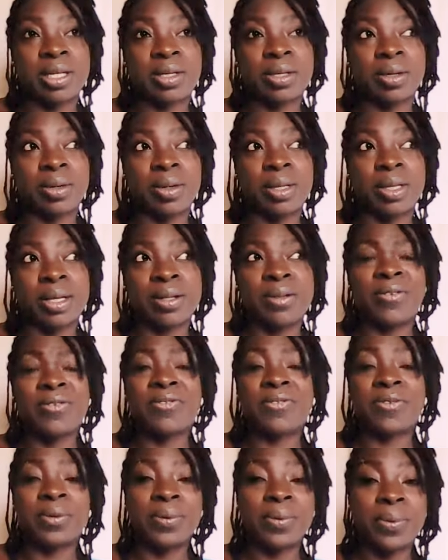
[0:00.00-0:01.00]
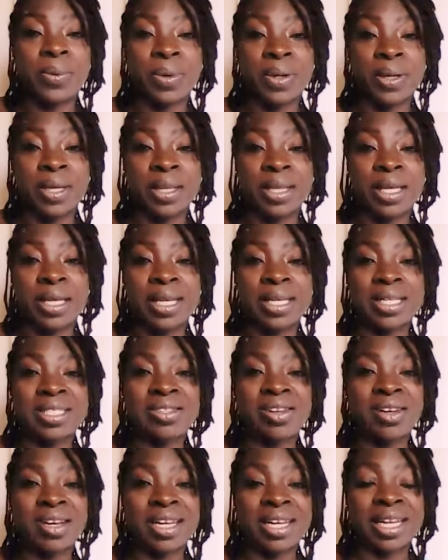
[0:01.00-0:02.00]
a little flu or anything is
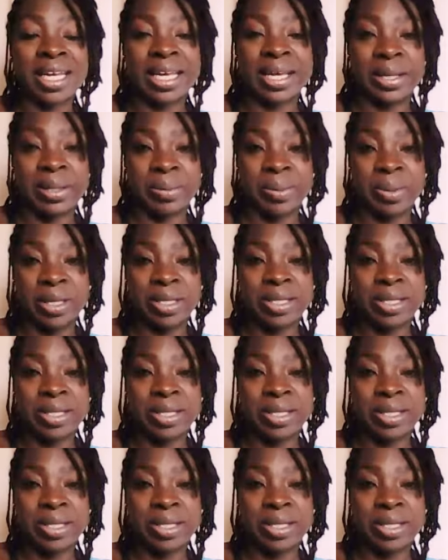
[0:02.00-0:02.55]
not going to kill me.